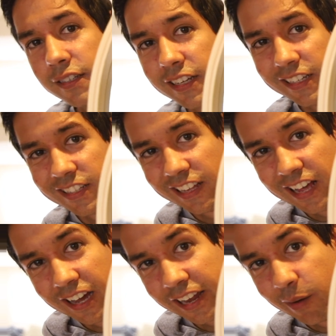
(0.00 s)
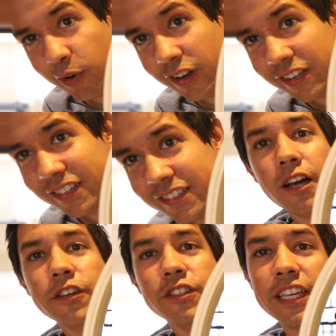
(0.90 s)
DSLR camera.
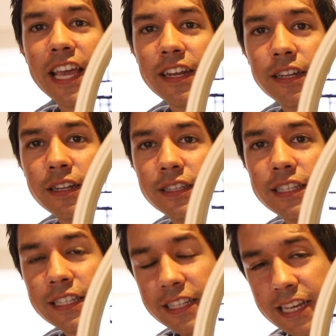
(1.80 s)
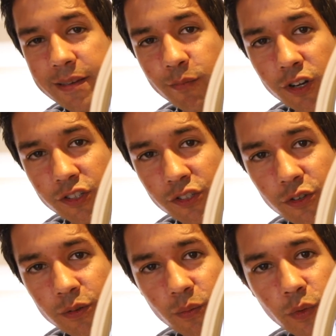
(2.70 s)
I use a Canon 6D Mark
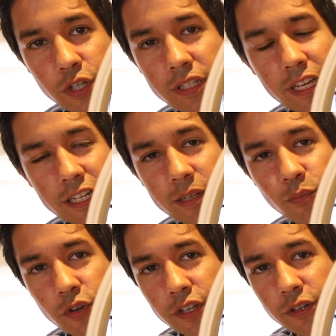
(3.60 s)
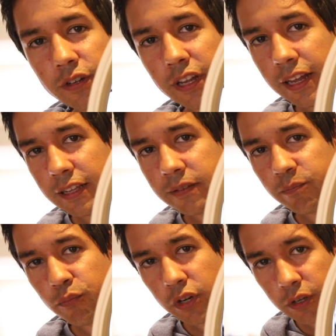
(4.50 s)
II, which is actually pretty good and has
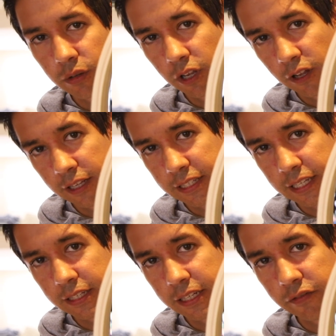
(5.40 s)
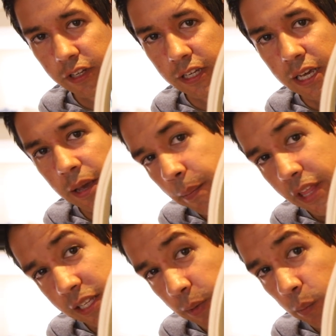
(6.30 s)
pretty good low light sensitivity.
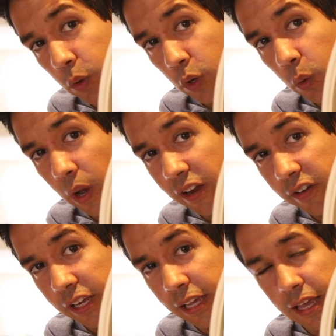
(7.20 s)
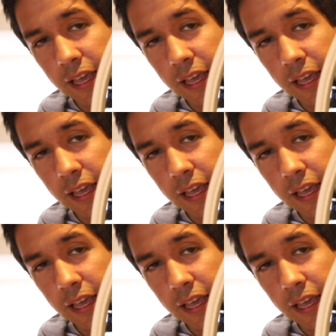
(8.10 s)
That's my Milky Way rig.